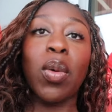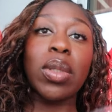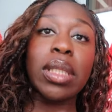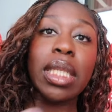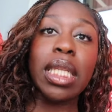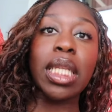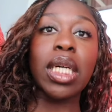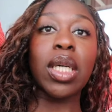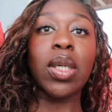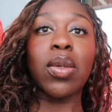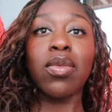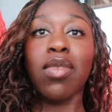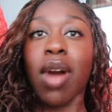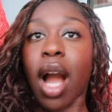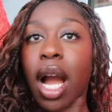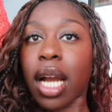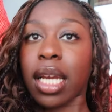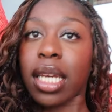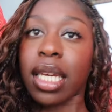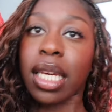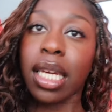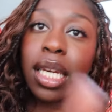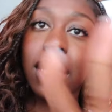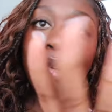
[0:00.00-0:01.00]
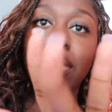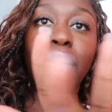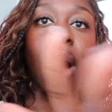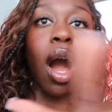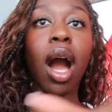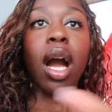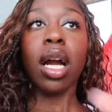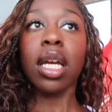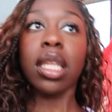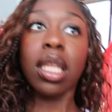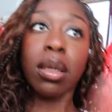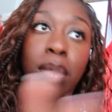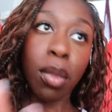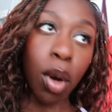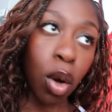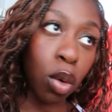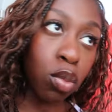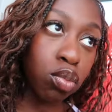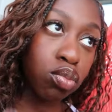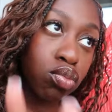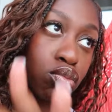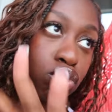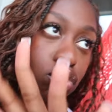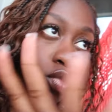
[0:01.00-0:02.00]
was a little rocky rock the
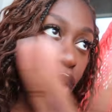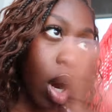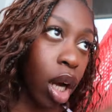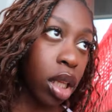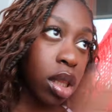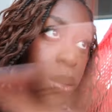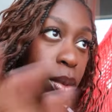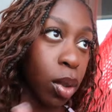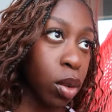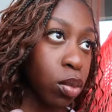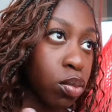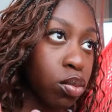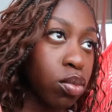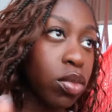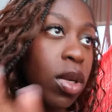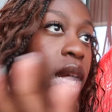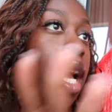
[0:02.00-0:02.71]
boat rock the boat